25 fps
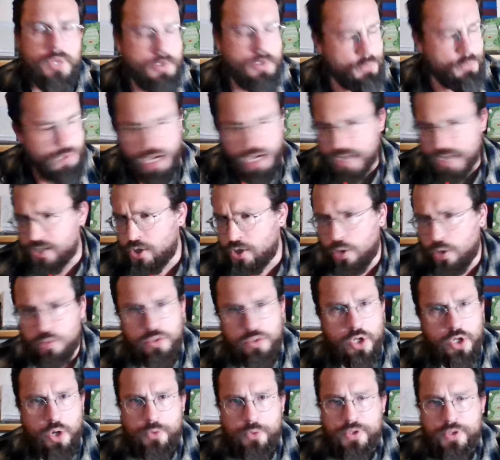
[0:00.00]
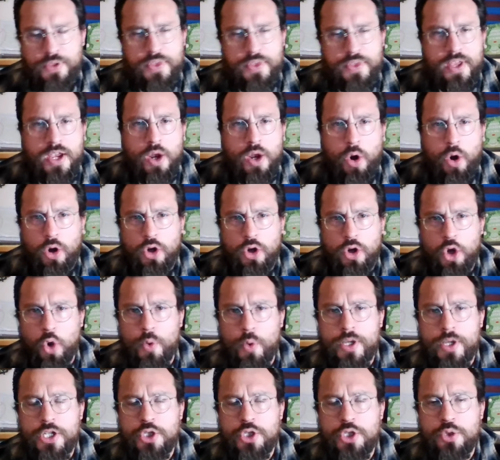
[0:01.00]
But I don't know that they are
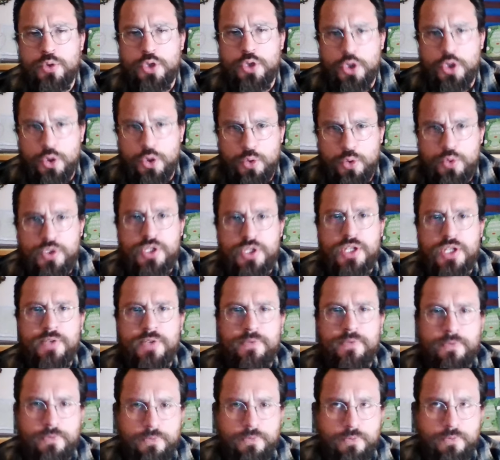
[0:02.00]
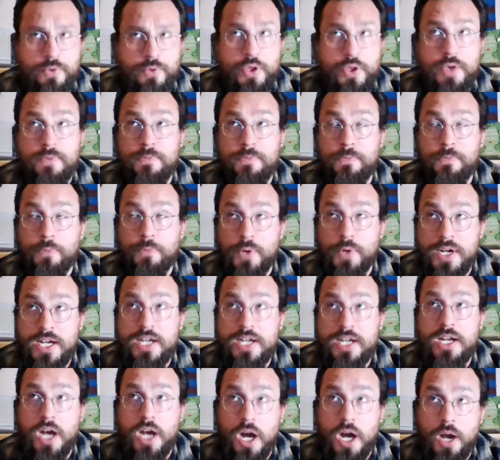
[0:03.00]
going to use the the
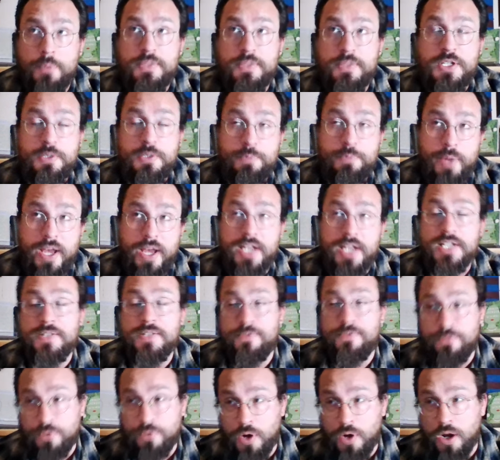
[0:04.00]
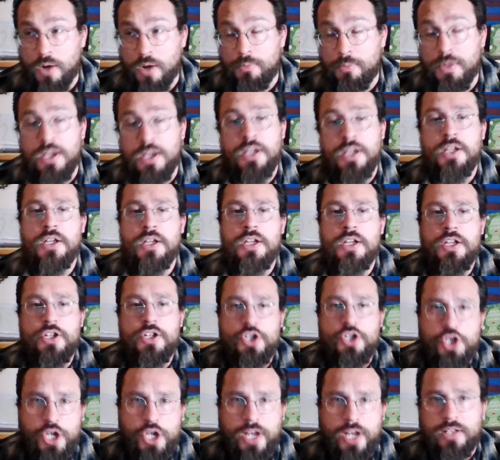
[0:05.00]
freed up space from
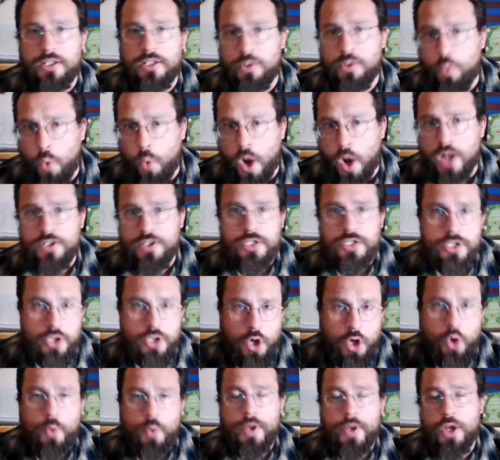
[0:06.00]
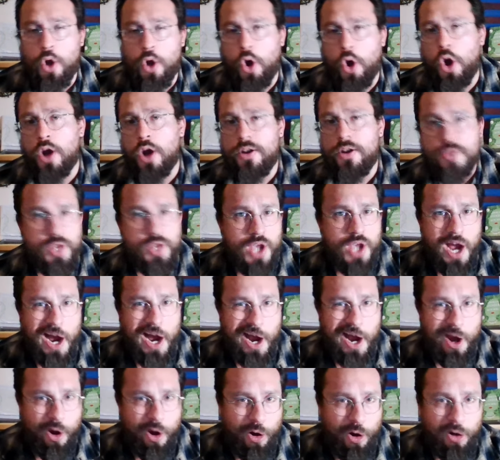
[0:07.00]
Jaylen Watson going on the
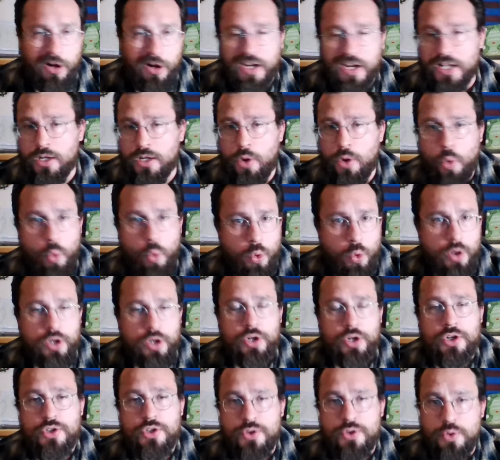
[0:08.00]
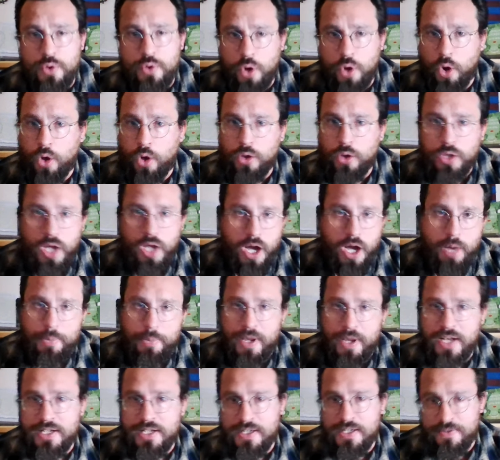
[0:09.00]
IR in order to call up
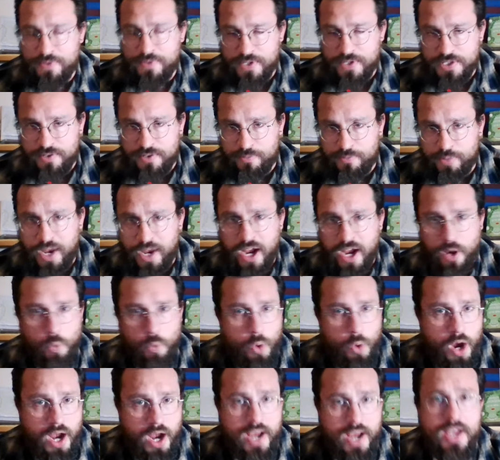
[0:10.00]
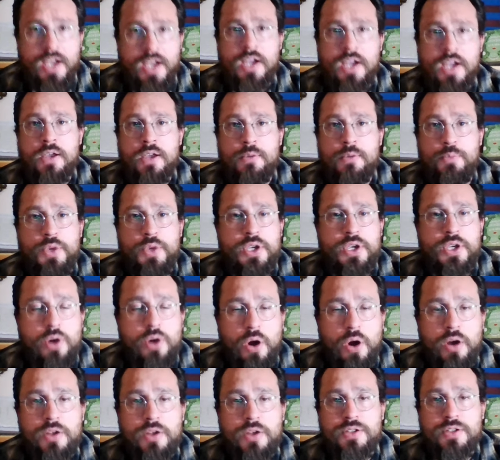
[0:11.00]
a defensive back. Why?
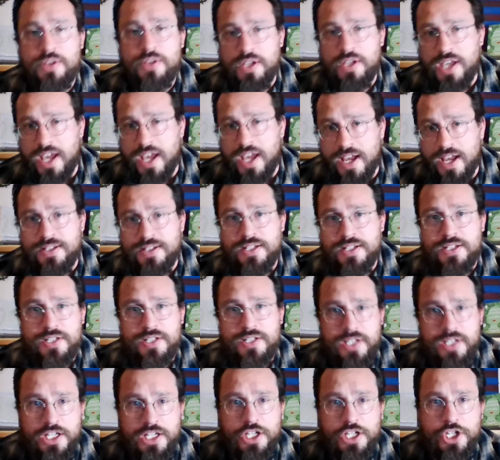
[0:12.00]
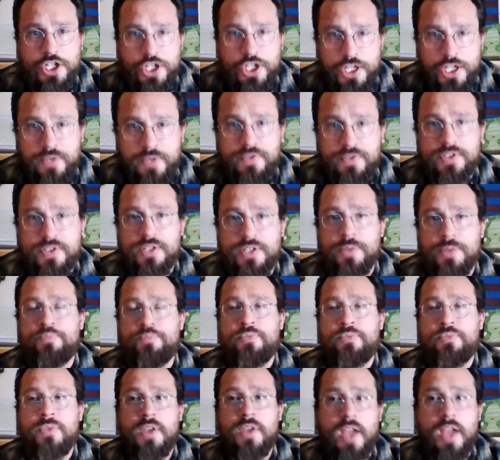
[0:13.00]
Because the Kansas City Chiefs
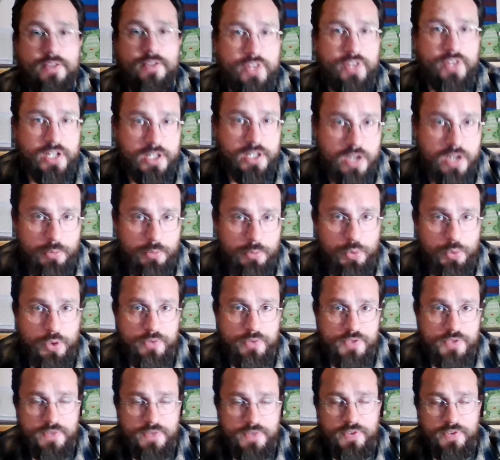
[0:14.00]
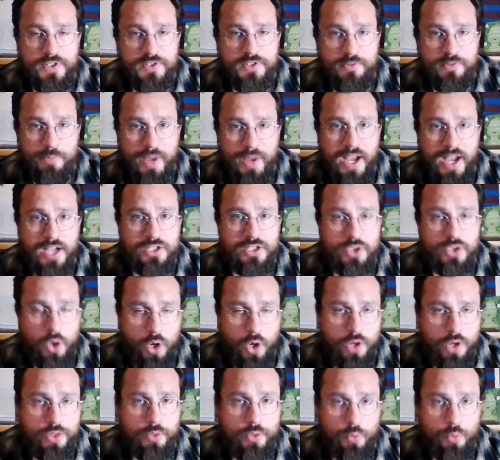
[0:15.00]
have a number of defensive backs
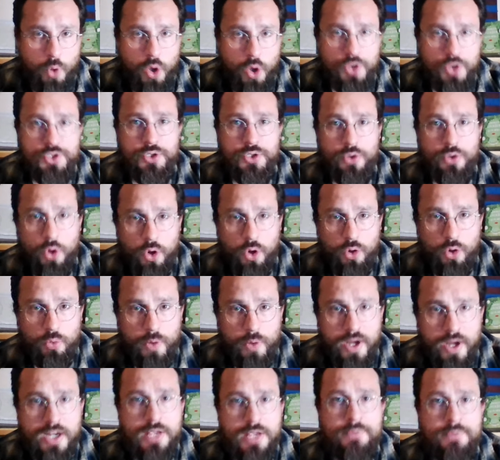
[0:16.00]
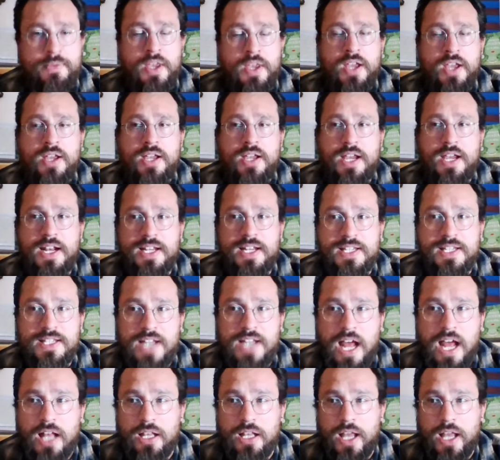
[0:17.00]
on the roster already. It is
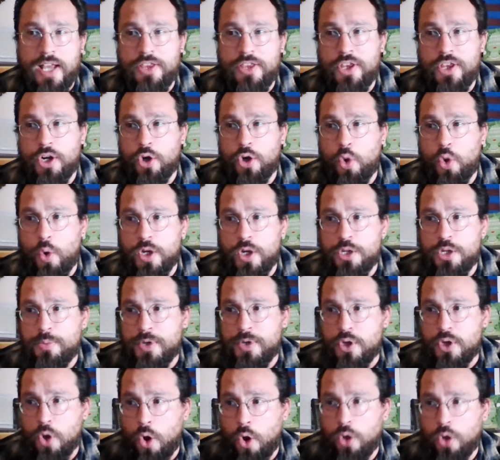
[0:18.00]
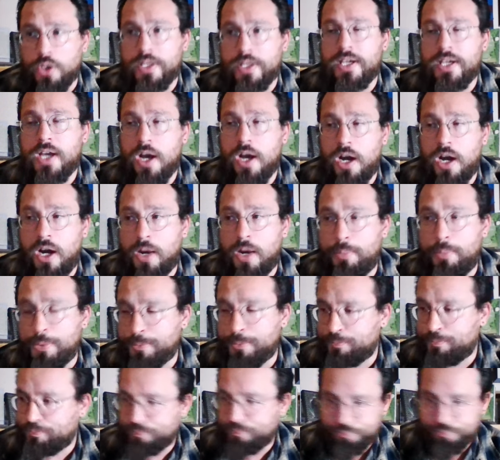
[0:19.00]
not like they're going to be calling up
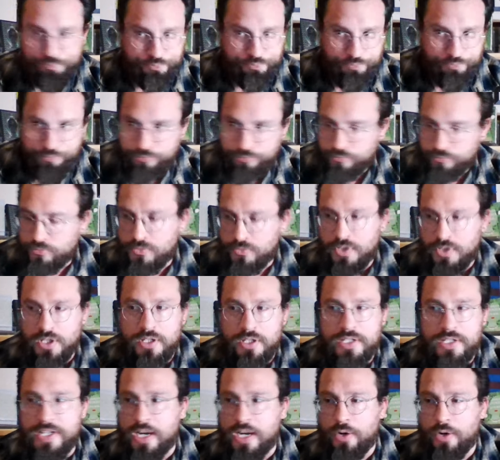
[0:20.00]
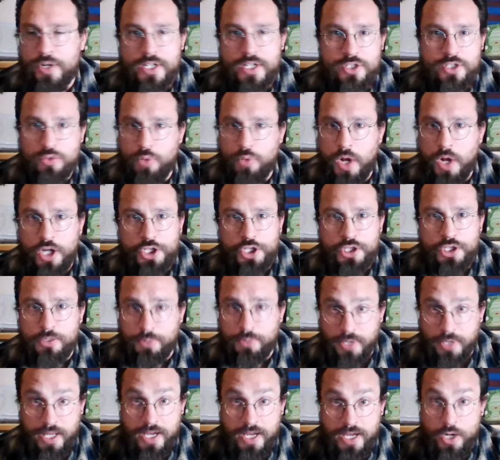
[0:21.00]
Darius Rush to
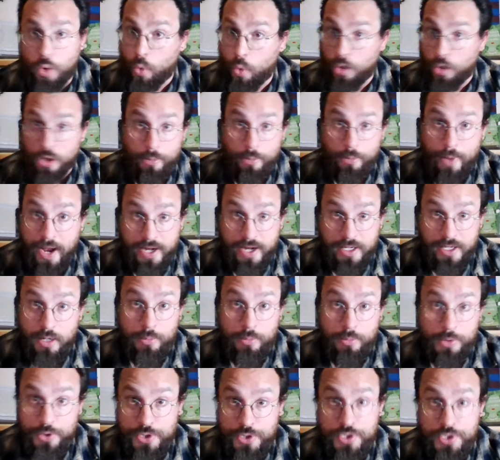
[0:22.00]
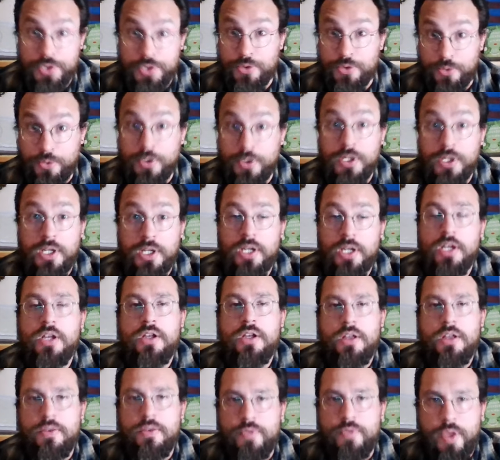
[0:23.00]
play cornerback number two
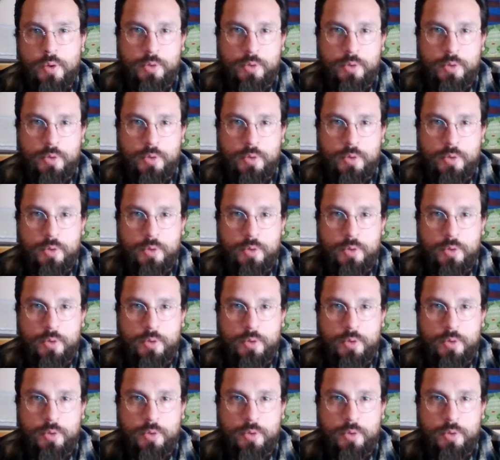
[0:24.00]
they